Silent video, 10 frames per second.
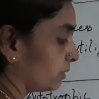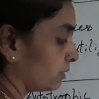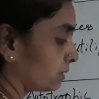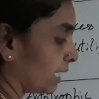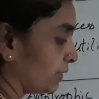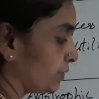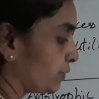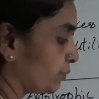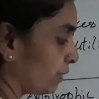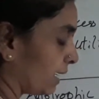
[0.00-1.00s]

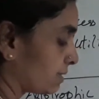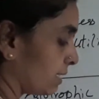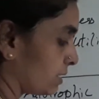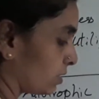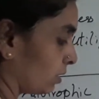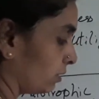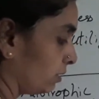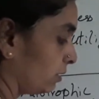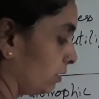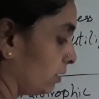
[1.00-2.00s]
sundew, etc.
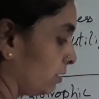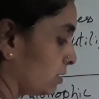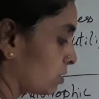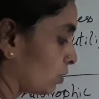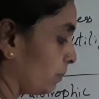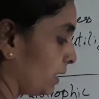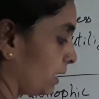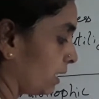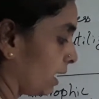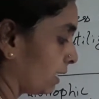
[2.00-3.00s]
So
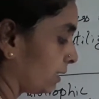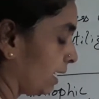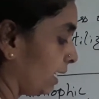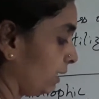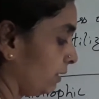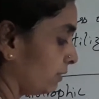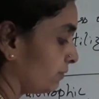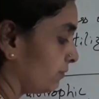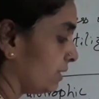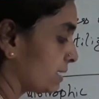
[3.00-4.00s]
many are there.
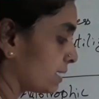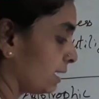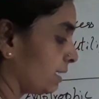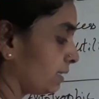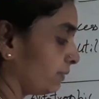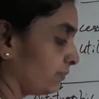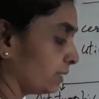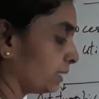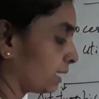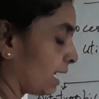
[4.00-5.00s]
We'll see in the
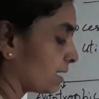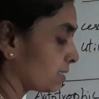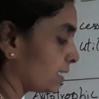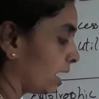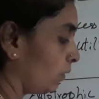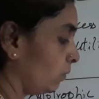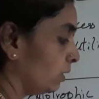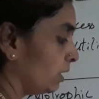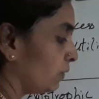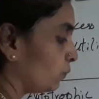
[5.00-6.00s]
further class now.
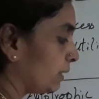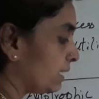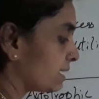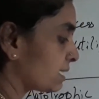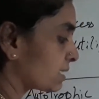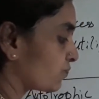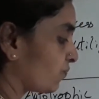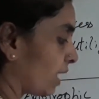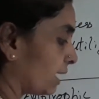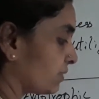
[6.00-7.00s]
Venus
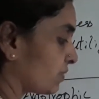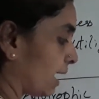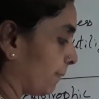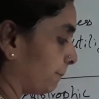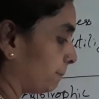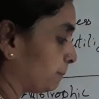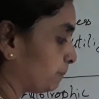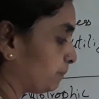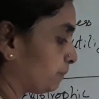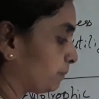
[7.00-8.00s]
flytrap.
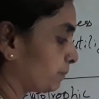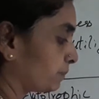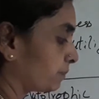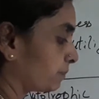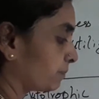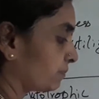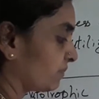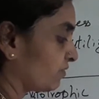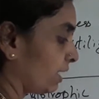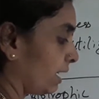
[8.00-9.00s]

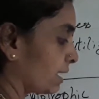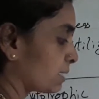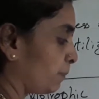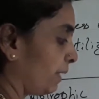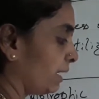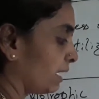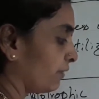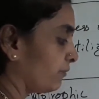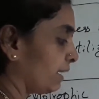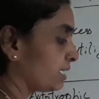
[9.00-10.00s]
While I explain
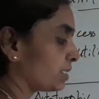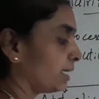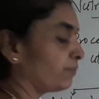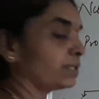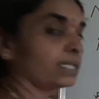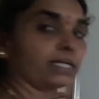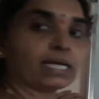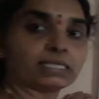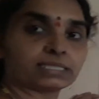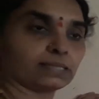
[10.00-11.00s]
each and everything,
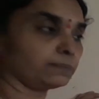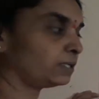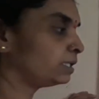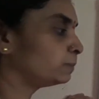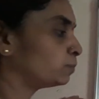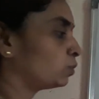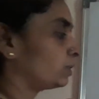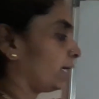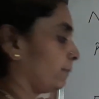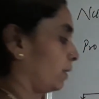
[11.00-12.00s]
I'll tell more
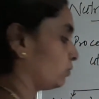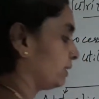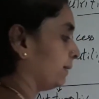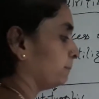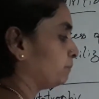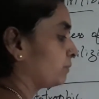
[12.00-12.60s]
about them.